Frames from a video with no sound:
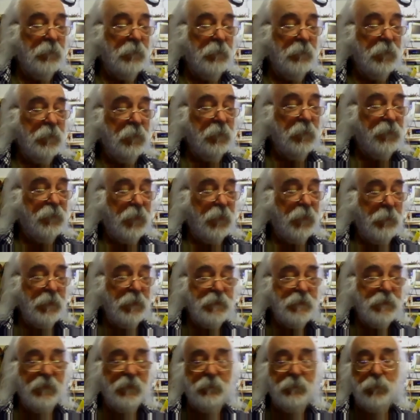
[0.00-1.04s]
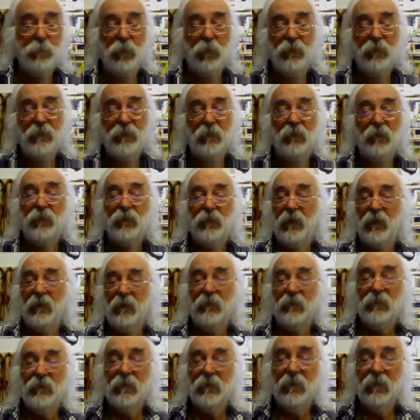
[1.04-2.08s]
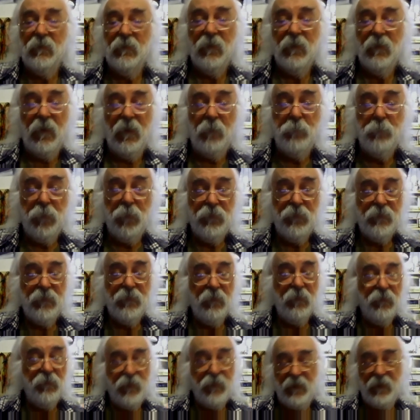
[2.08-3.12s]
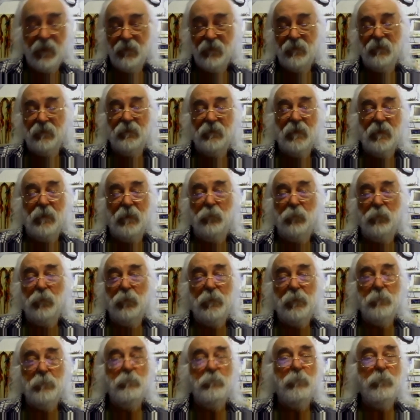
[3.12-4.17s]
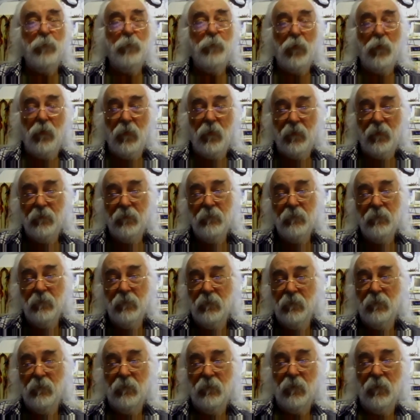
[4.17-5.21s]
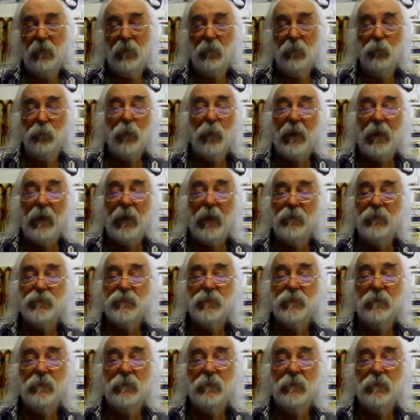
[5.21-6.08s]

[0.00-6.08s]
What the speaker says: so much is personal taste, and personal taste has got a really broad range.